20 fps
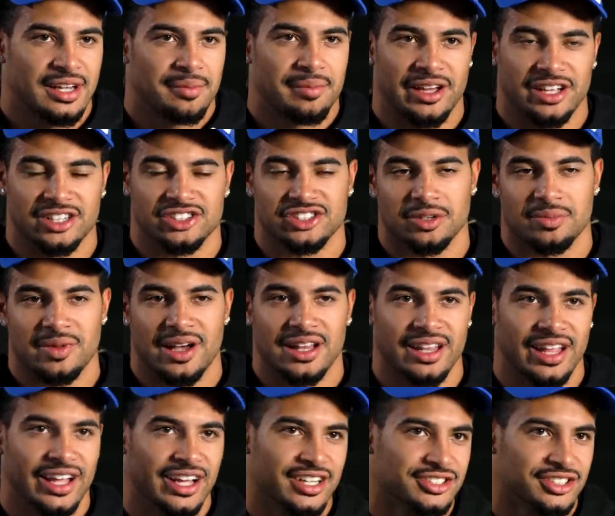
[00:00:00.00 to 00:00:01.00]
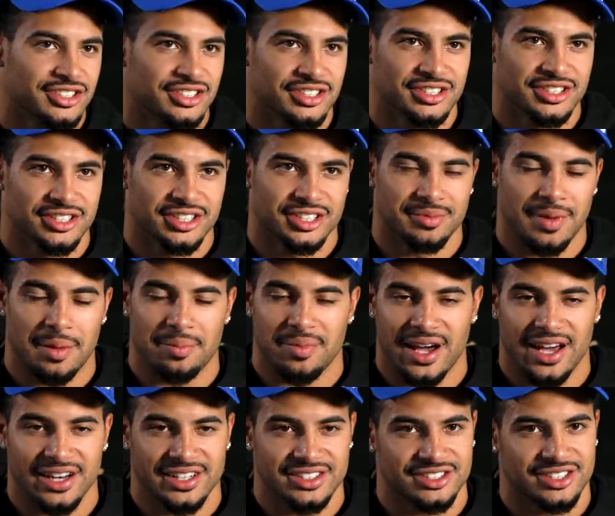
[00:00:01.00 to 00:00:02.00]
making sure my legs are good, my
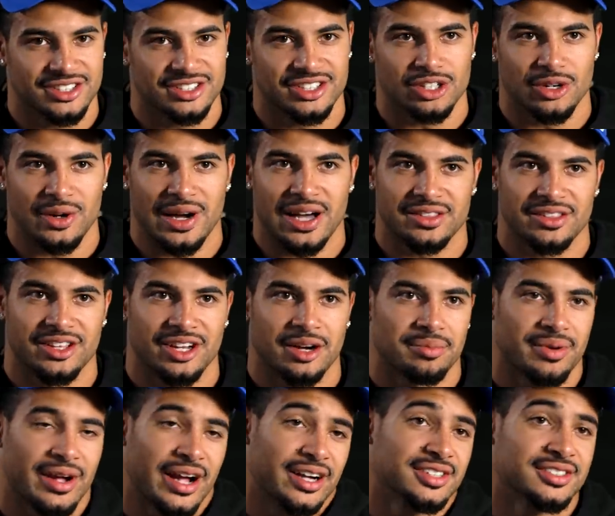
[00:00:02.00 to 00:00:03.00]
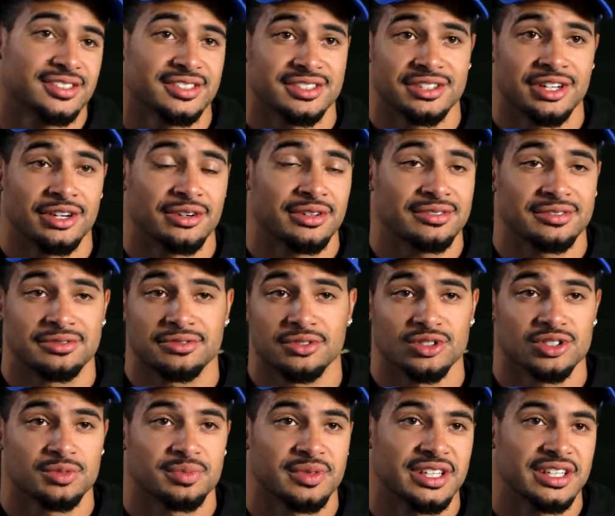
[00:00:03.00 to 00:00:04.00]
body's good to go out there and practice, you know,
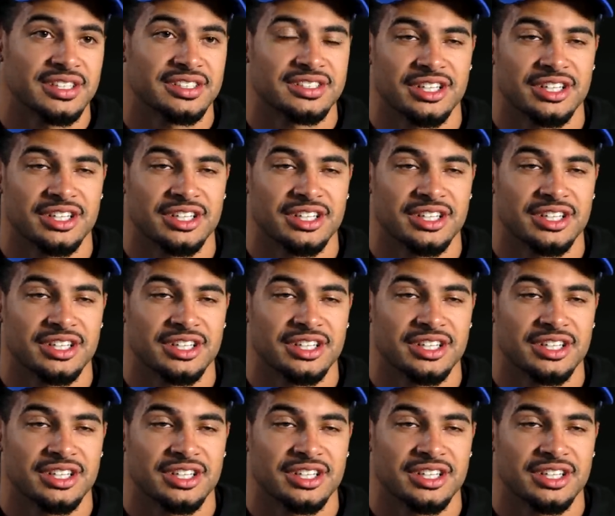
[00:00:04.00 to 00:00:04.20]
full speed.